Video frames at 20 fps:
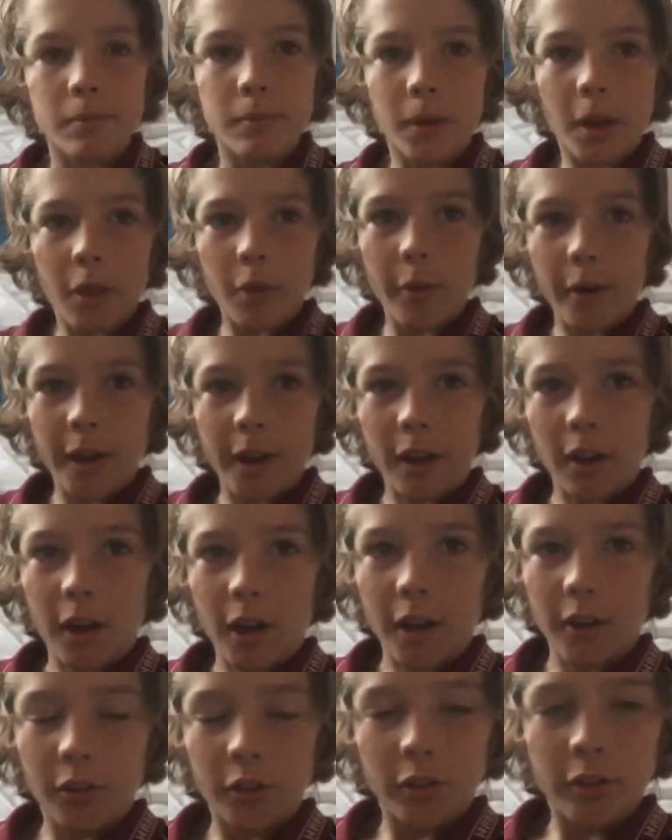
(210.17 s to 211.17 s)
By the way,
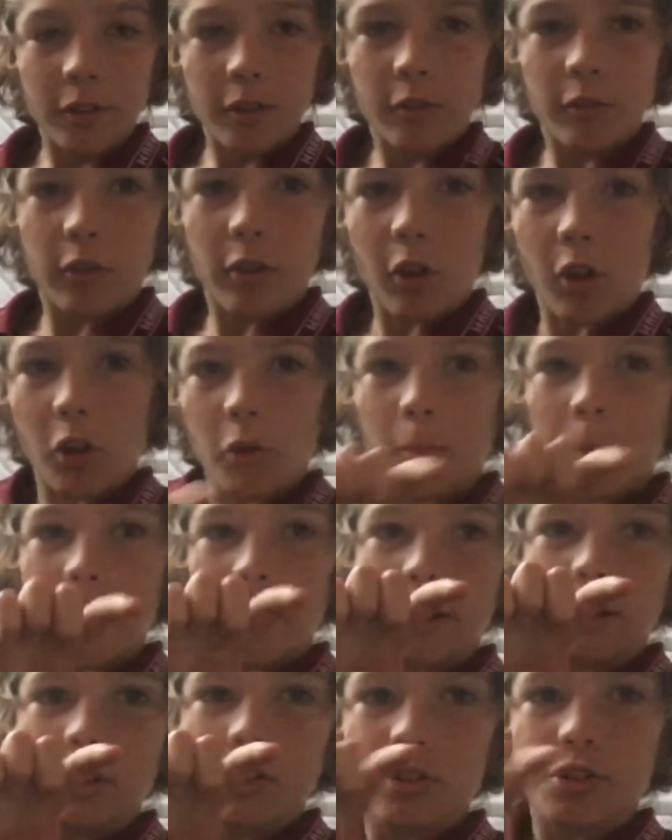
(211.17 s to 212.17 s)
guys, follow
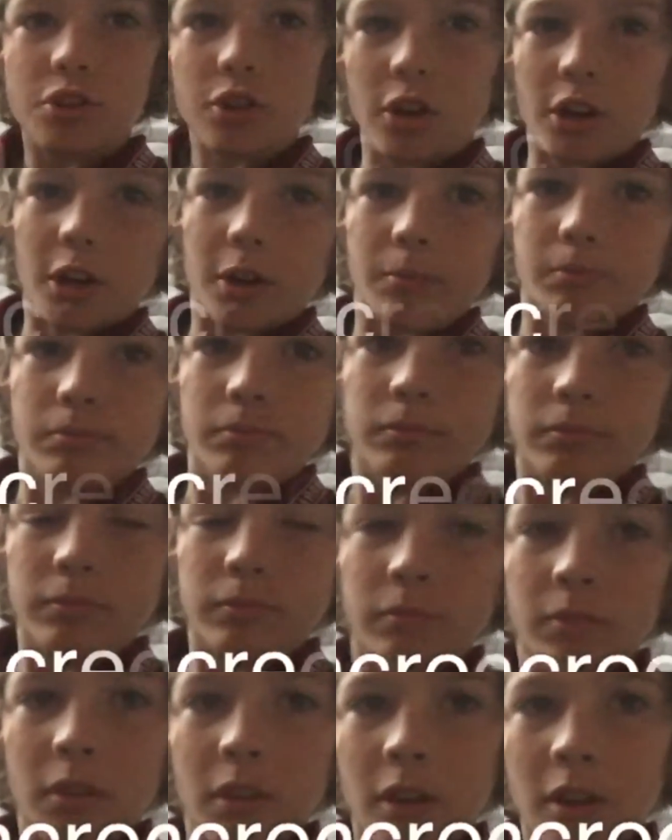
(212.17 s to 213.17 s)
my Instagram.
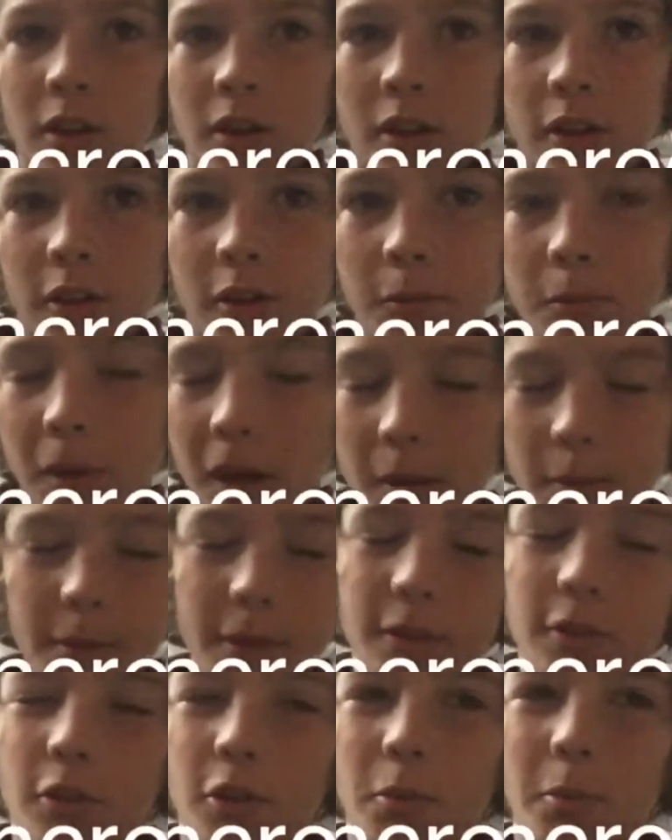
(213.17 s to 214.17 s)
Might
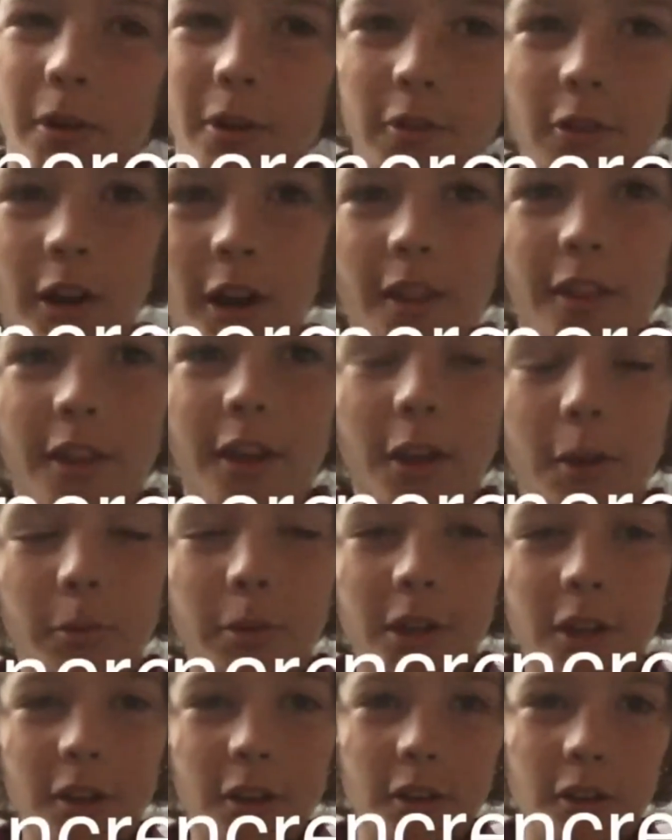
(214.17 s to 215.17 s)
be, not be right there,
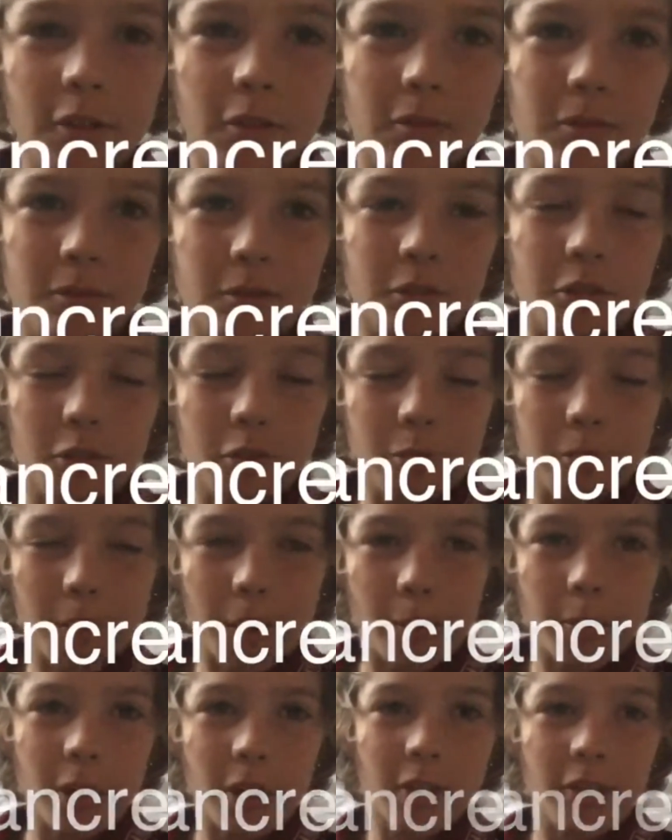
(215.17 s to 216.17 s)
but you know, doing
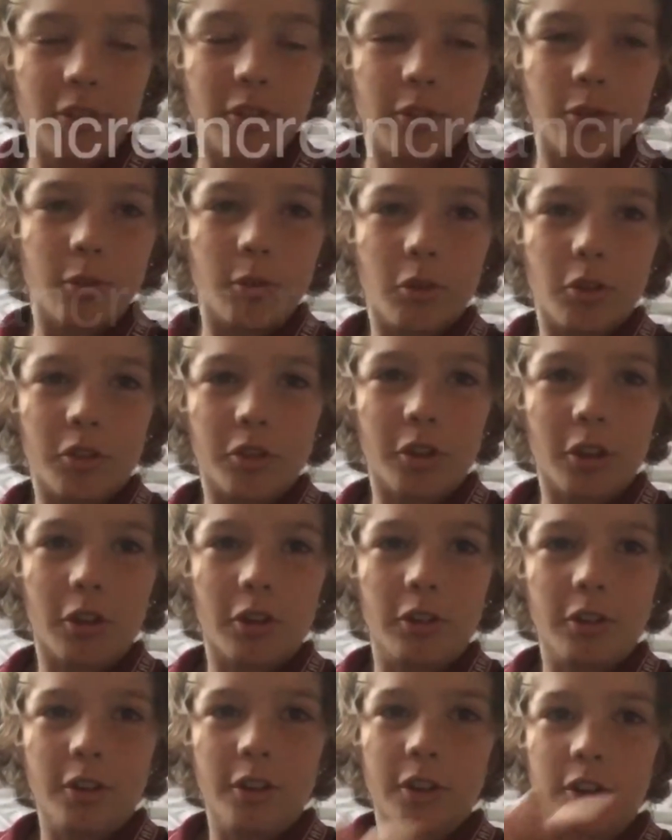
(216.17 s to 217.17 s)
my best.
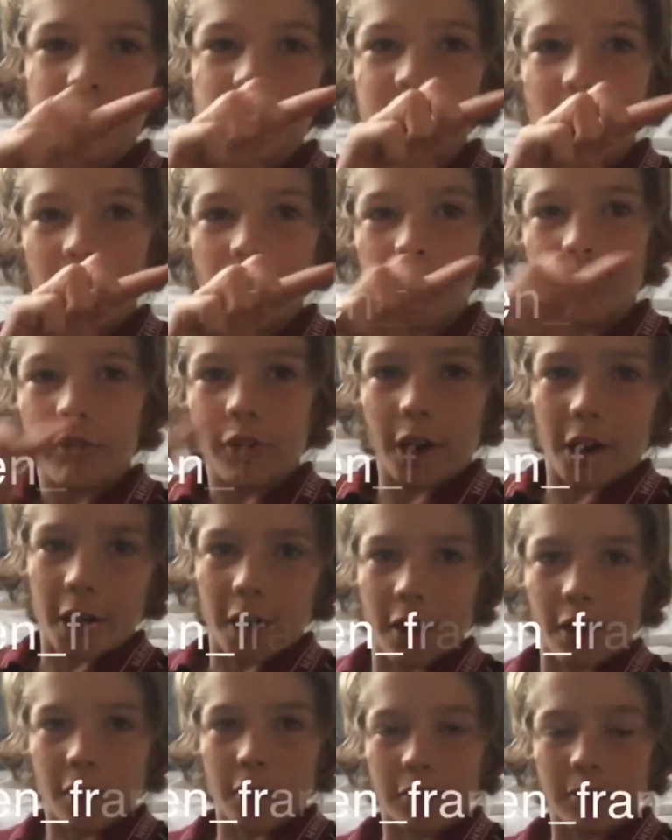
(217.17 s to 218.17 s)
Also, Jaden
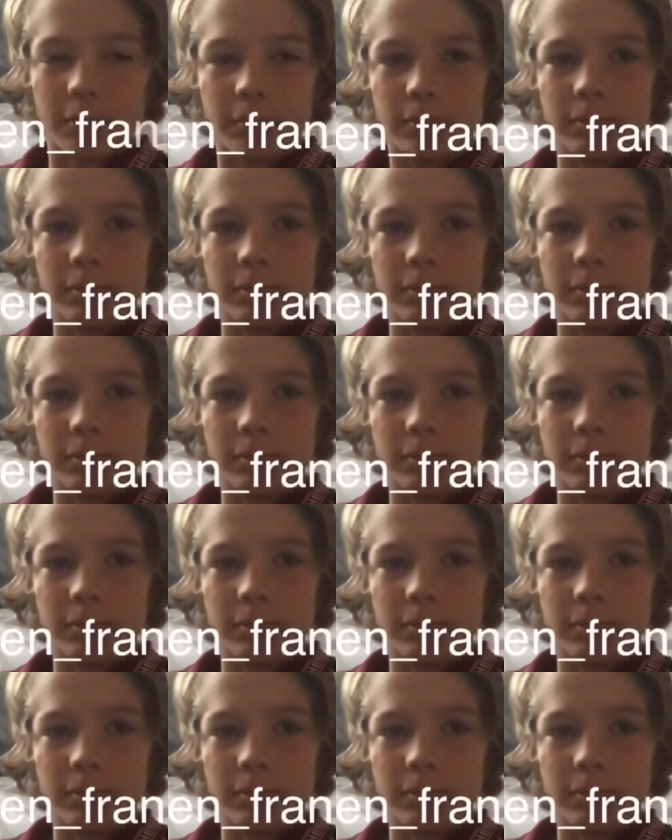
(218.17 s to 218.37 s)
Frank.